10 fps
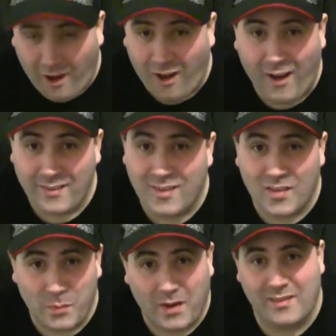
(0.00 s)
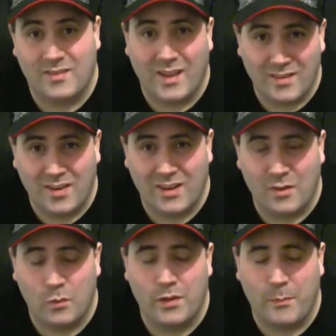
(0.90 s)
I despise
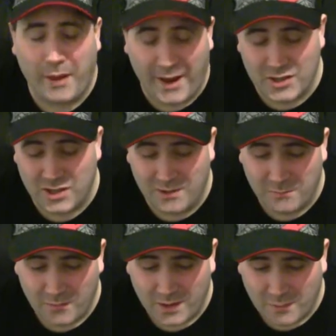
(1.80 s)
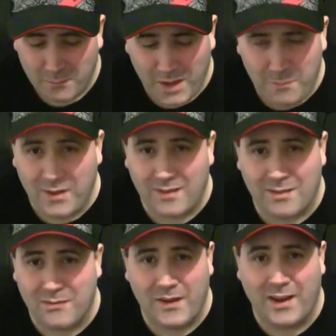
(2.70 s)
dentists with a passion. Maybe it's
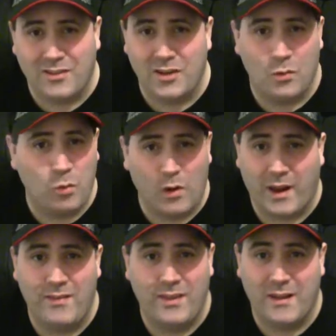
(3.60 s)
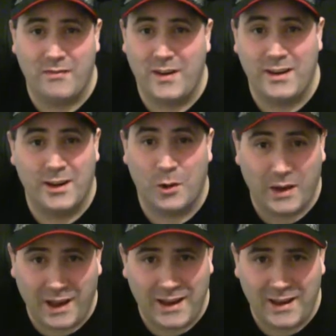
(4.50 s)
the fact that you walk in there feeling
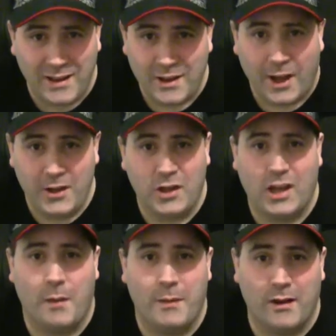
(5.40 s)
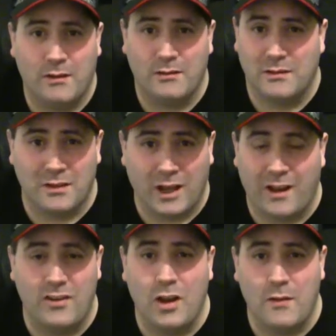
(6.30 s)
okay and you come out like
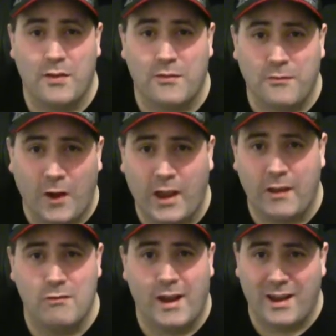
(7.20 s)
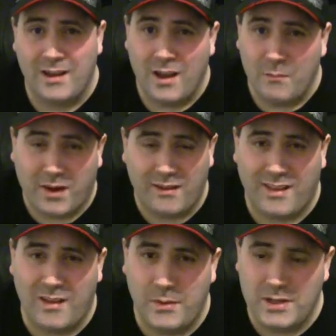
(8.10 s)
a nervous fucking wreck because
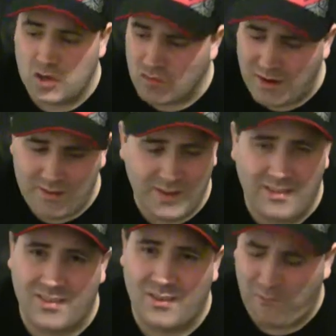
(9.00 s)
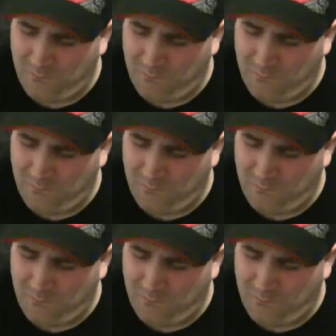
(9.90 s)
they've been drilling these